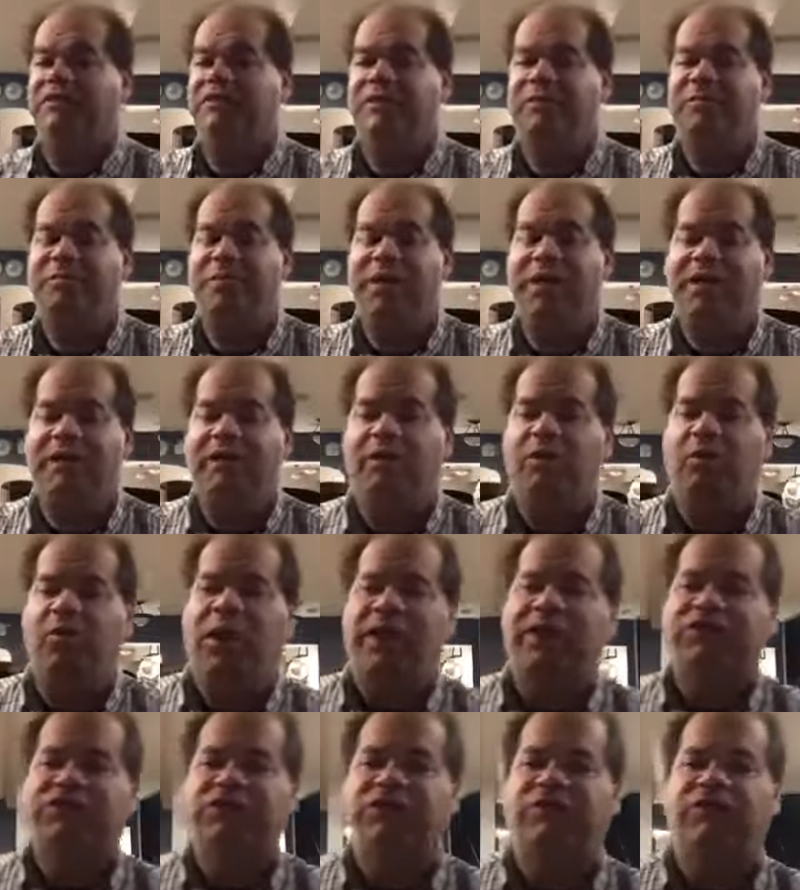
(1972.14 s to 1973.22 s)
is a big
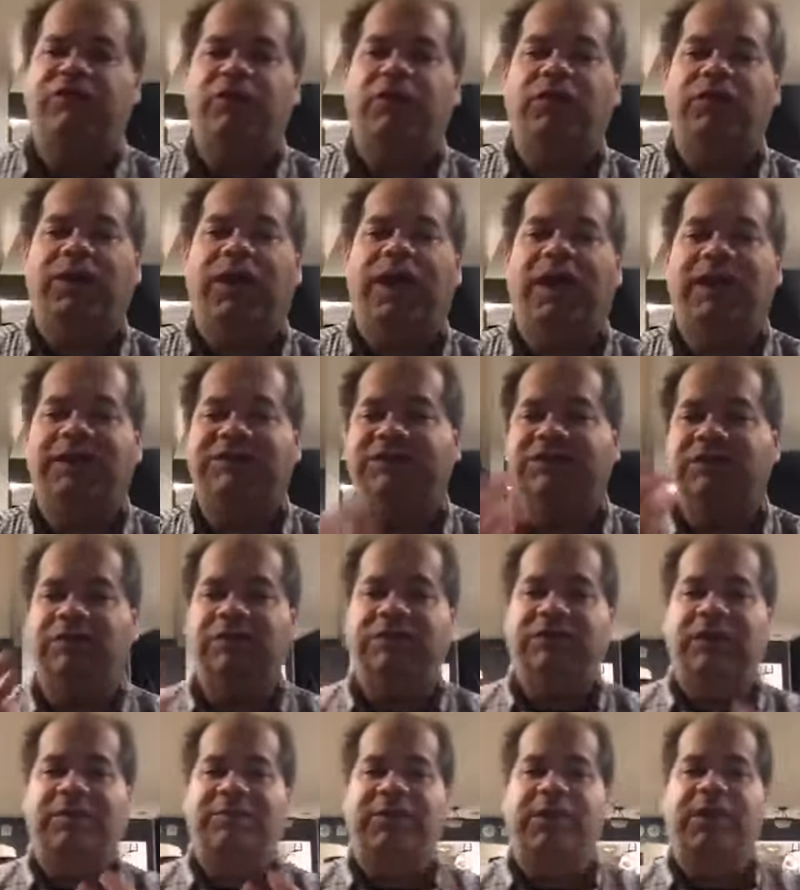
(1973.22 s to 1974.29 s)
question for you guys. So
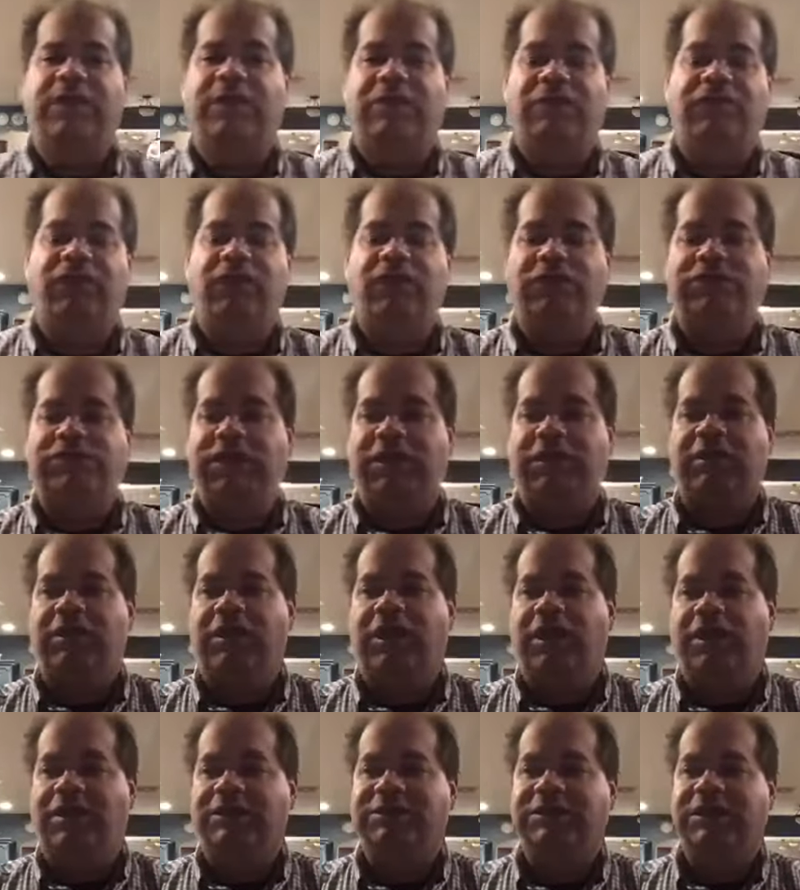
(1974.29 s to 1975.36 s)
some of the confusing
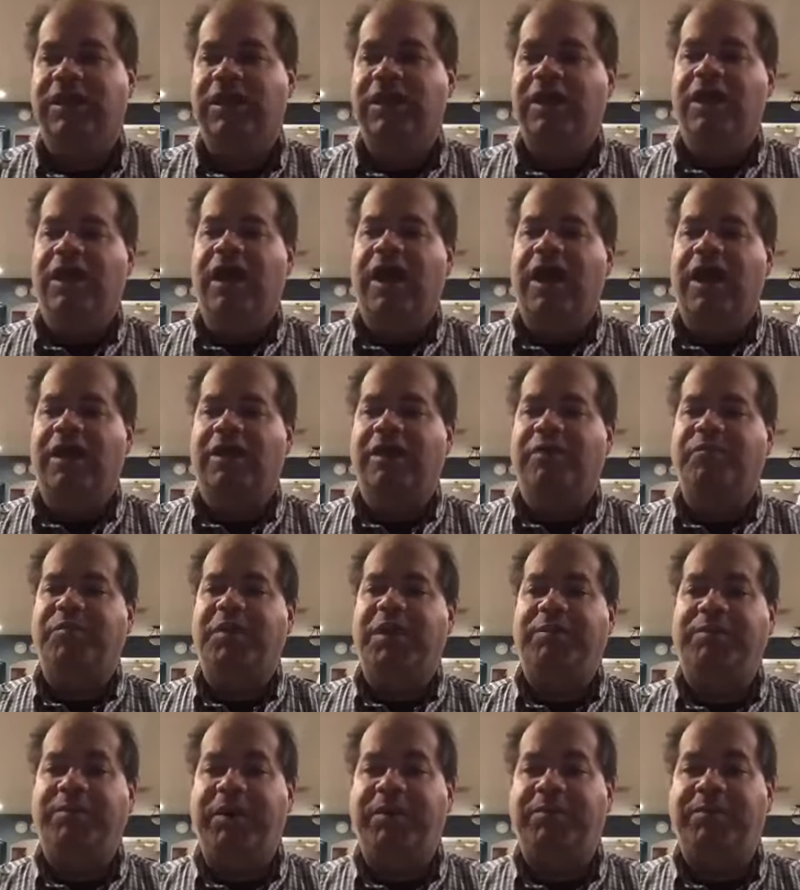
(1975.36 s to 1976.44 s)
things on the
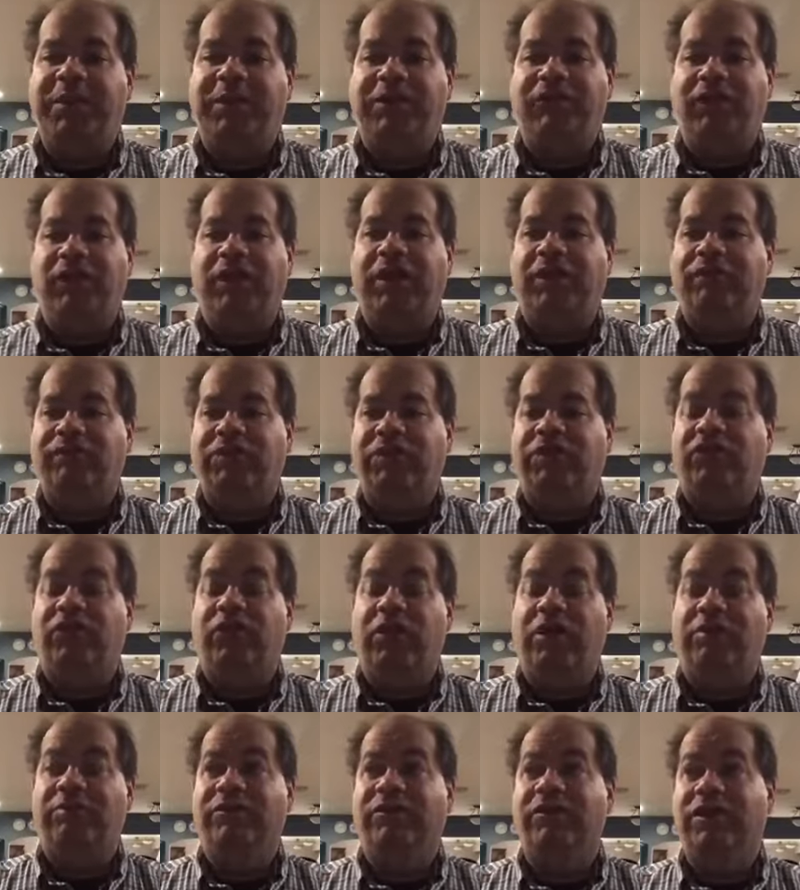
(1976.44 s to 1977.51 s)
PPP forgiveness
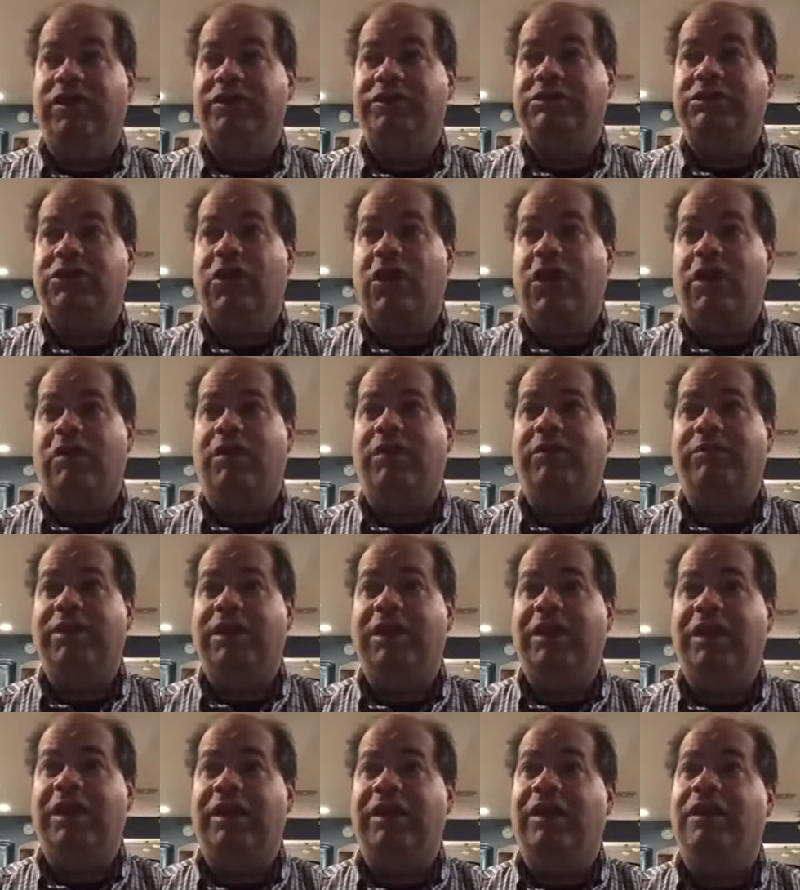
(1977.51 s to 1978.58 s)
form. So let's talk. Let
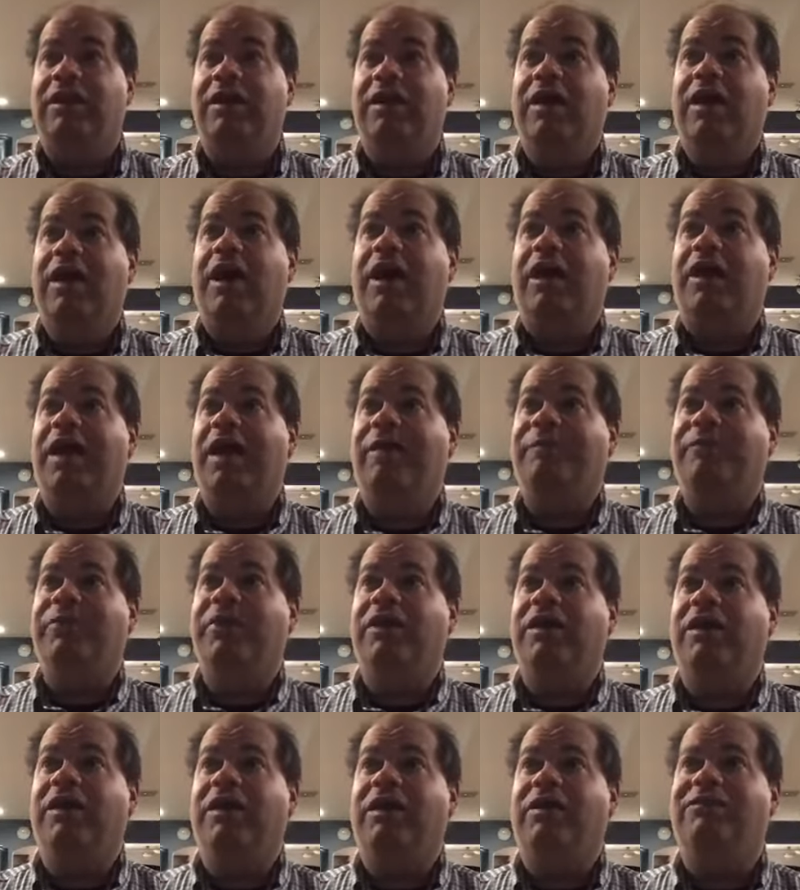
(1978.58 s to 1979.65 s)
me hit a couple
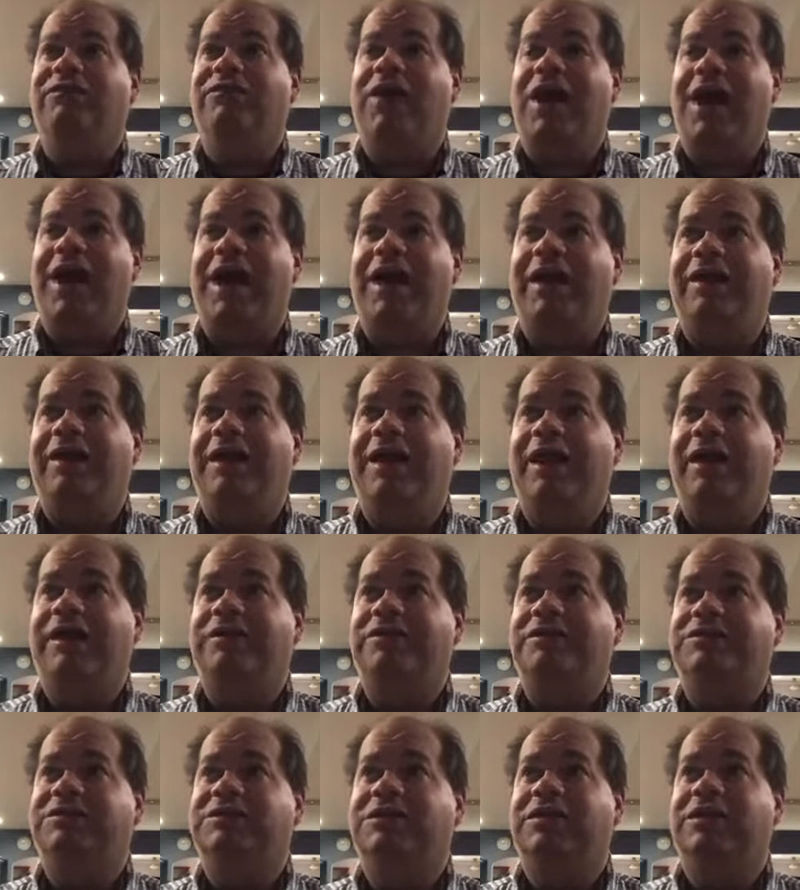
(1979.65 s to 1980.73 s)
of
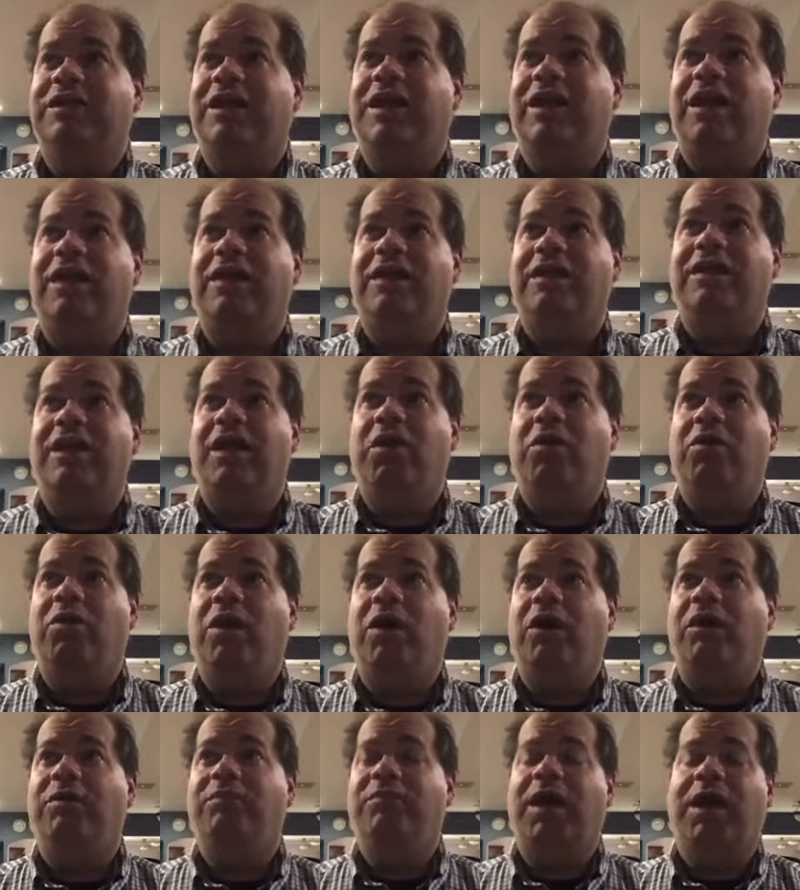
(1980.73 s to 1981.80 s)
highlights that I know
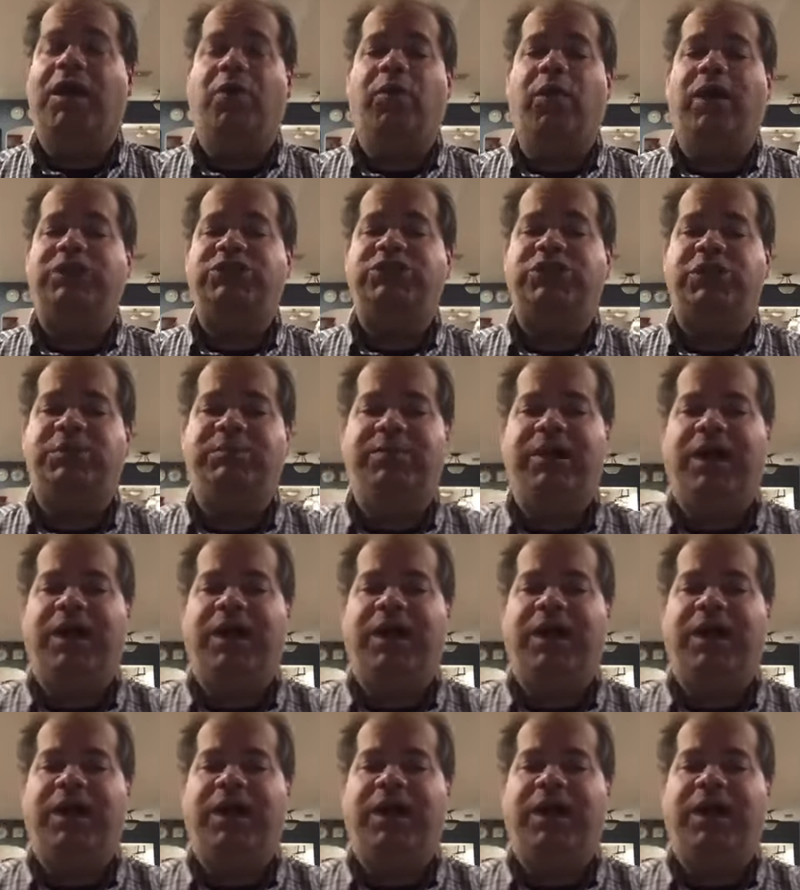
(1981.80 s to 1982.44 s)
are in my question